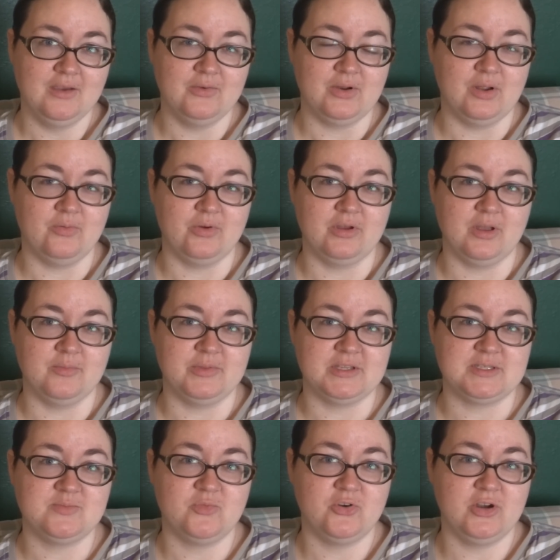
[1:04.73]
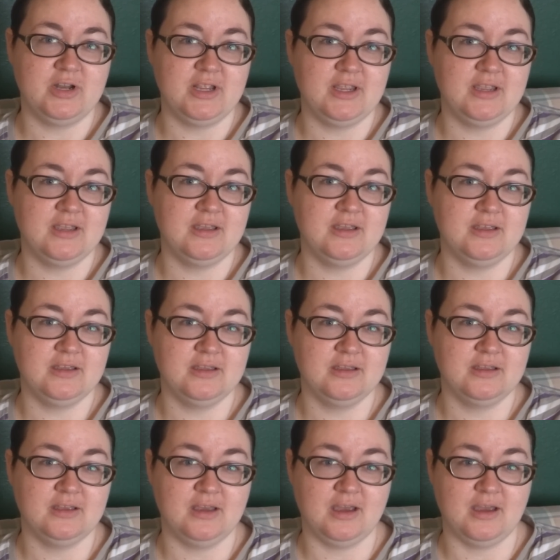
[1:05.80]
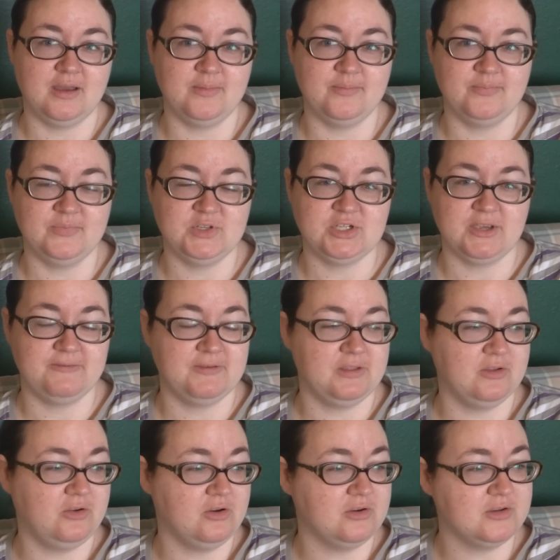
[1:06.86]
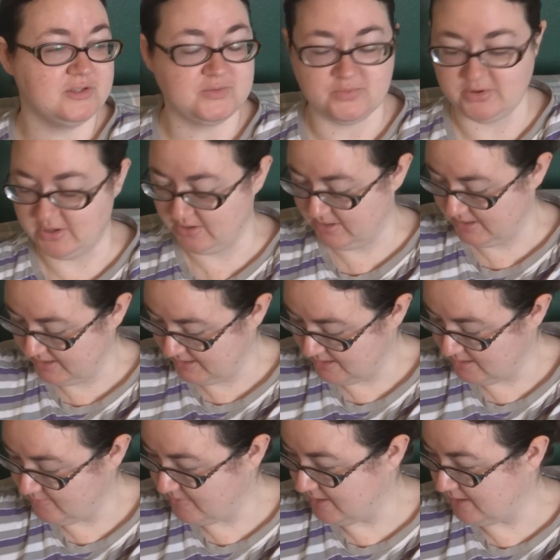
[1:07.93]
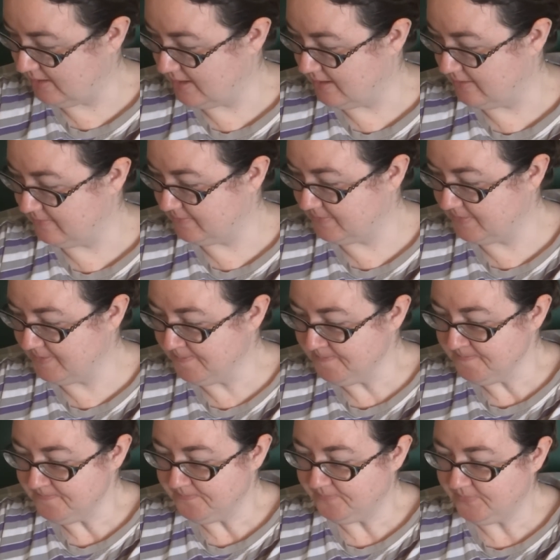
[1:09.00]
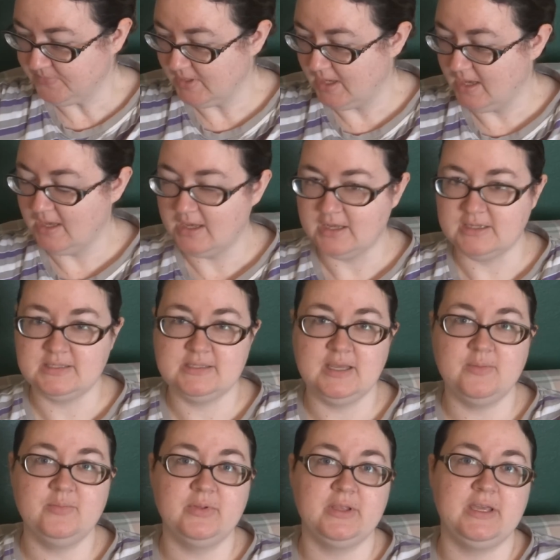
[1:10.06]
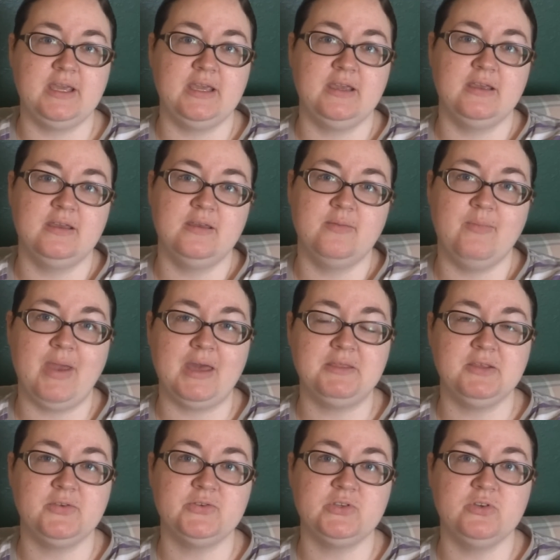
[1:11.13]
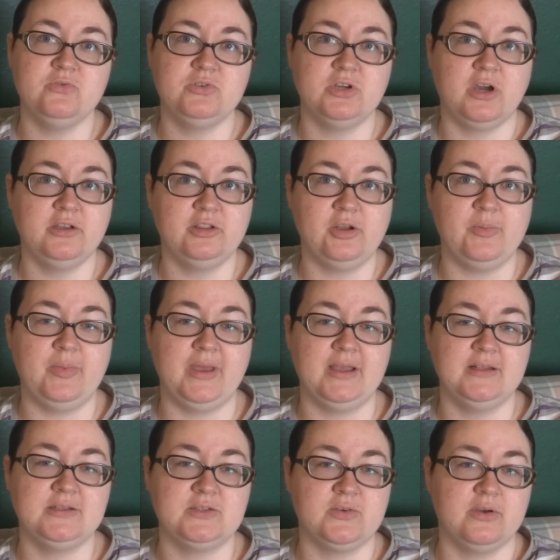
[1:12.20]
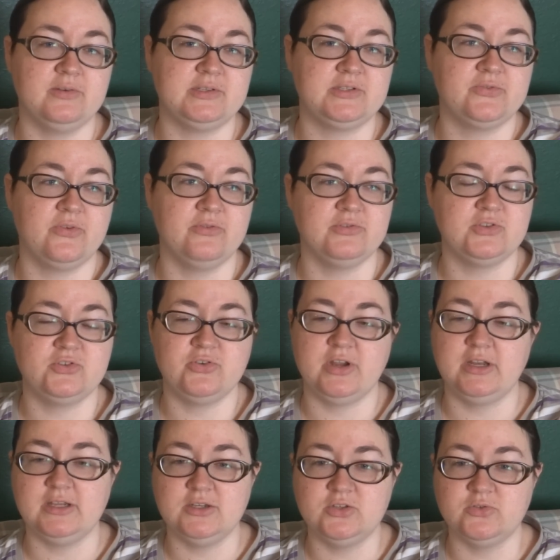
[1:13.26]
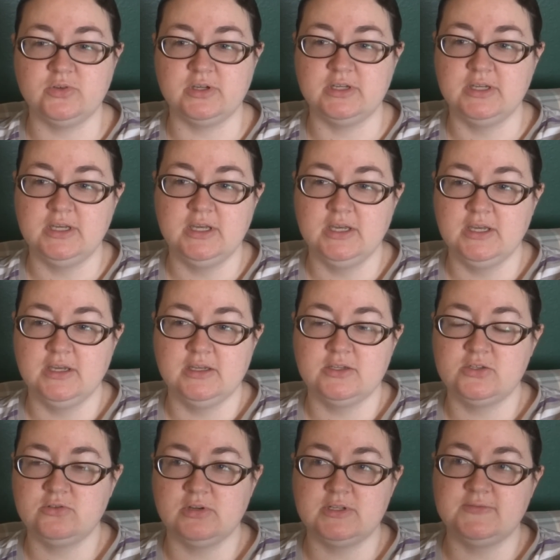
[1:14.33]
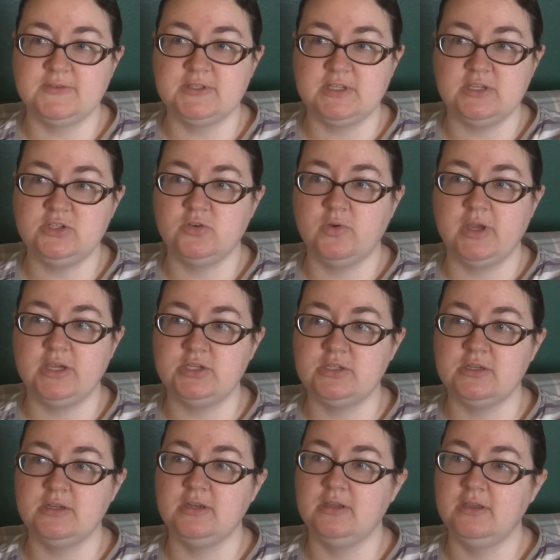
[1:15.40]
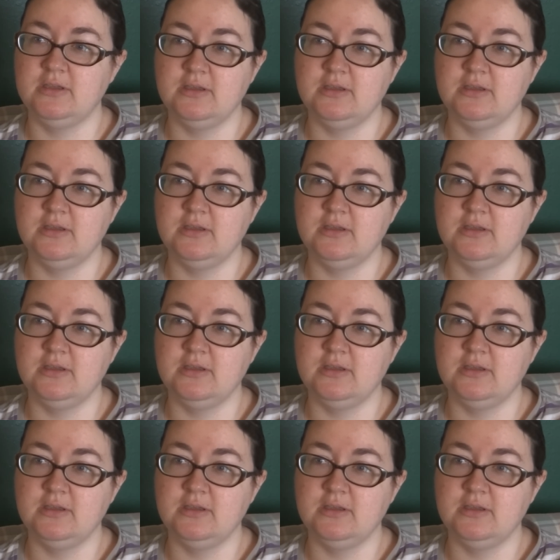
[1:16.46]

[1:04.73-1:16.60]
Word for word: I woke up this morning, um, Jeff and the girls were in the middle of assembling Matthew's new toddler bed, so I was thrown straight into a stressful situation.